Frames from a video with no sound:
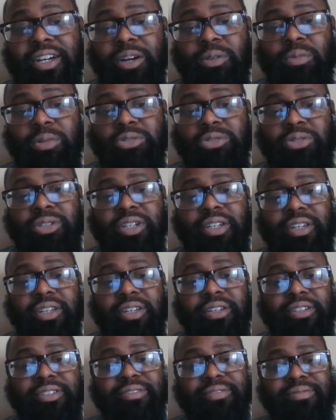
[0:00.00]
I want you to
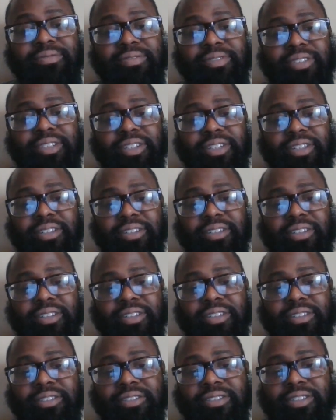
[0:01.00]
hear
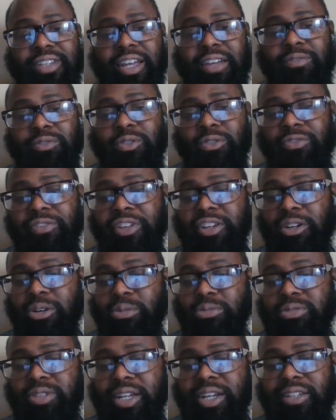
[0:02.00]
insightful
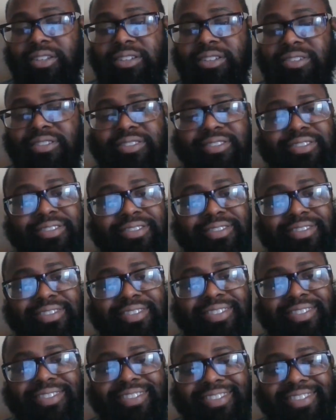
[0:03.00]
videos like this.
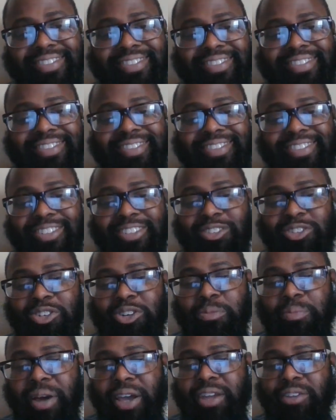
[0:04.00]
You
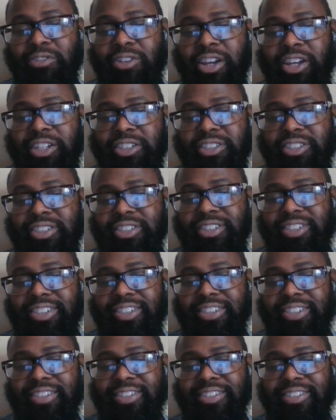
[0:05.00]
know, it might raise your
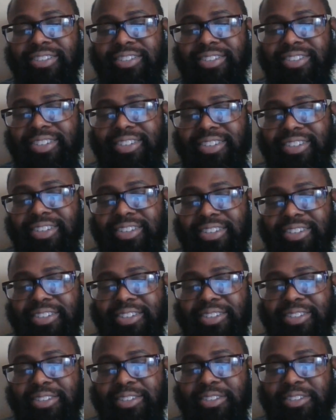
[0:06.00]
uh,
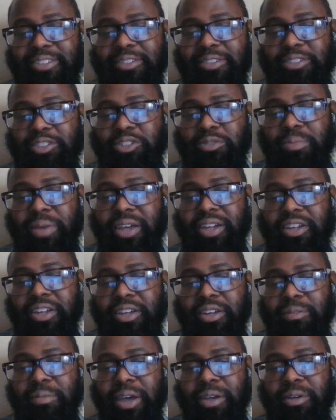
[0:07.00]
you might
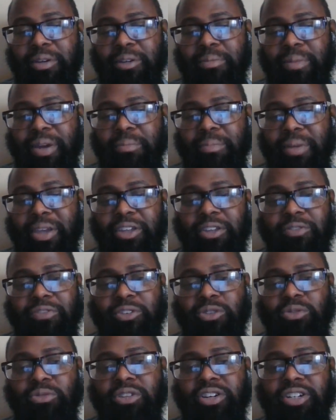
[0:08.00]
it might you might make you
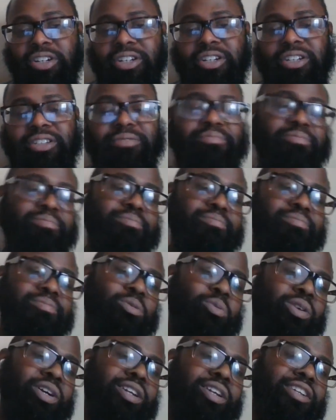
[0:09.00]
feel good
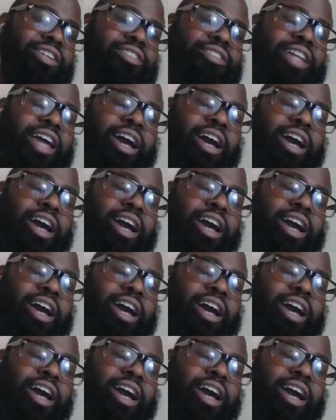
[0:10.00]
one of these